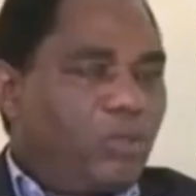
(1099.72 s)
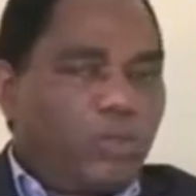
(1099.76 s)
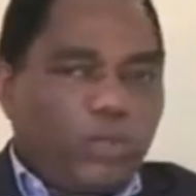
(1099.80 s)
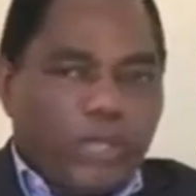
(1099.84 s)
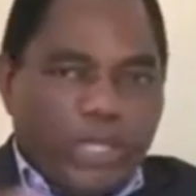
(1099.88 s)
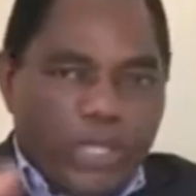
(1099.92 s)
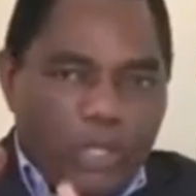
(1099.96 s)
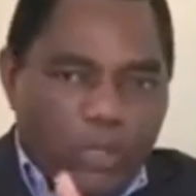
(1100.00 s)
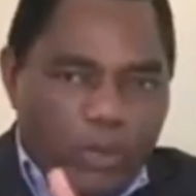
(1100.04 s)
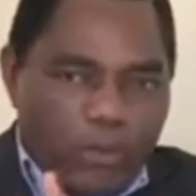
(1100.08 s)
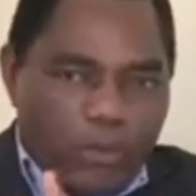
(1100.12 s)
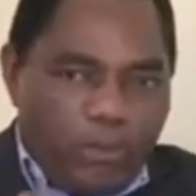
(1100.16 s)
to
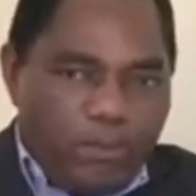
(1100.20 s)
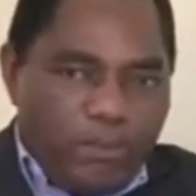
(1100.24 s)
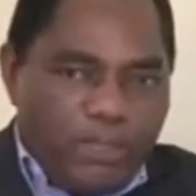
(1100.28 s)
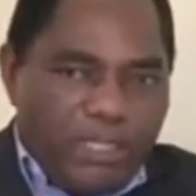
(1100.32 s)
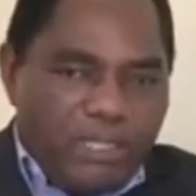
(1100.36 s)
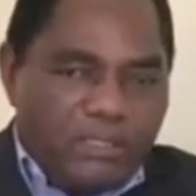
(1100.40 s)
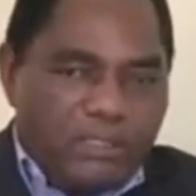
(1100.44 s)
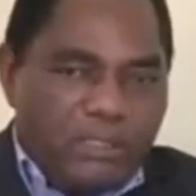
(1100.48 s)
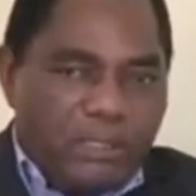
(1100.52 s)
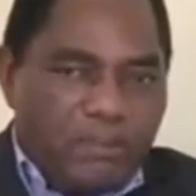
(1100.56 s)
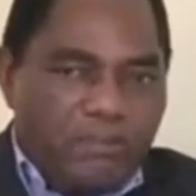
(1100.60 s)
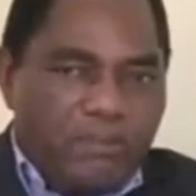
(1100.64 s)
help
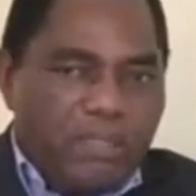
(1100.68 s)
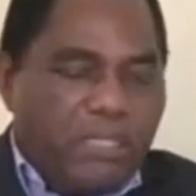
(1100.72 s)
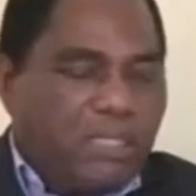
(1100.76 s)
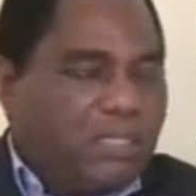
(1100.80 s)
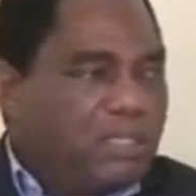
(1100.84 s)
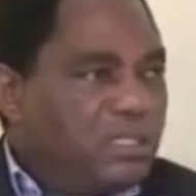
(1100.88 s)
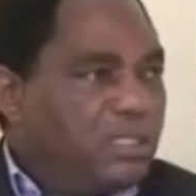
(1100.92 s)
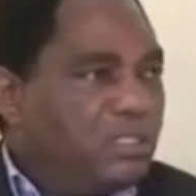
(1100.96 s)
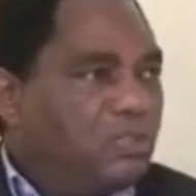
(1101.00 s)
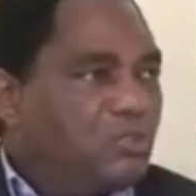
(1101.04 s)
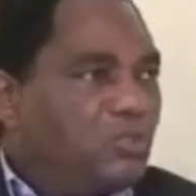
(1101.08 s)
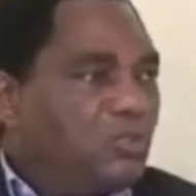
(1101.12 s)
bring
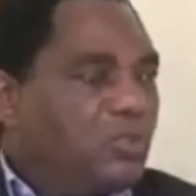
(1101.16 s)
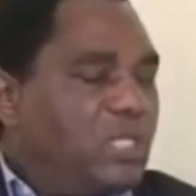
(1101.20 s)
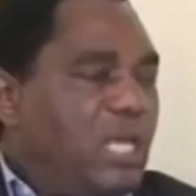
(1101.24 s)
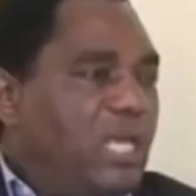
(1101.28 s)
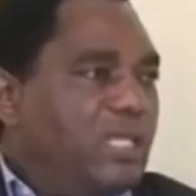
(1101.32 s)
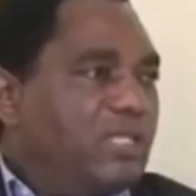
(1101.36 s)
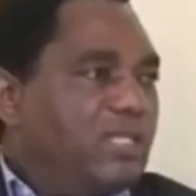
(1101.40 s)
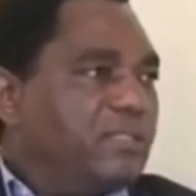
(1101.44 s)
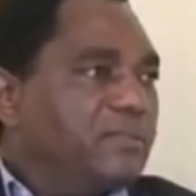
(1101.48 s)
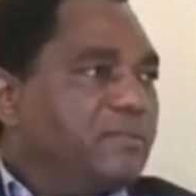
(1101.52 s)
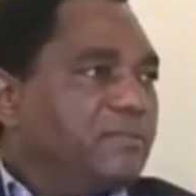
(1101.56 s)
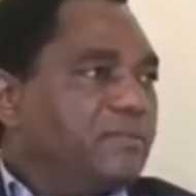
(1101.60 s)
stability in
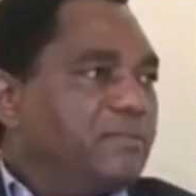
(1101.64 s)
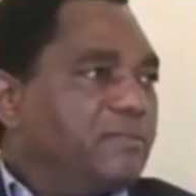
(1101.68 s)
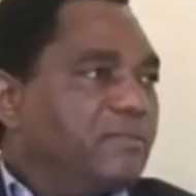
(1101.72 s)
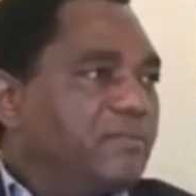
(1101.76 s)
Sudan.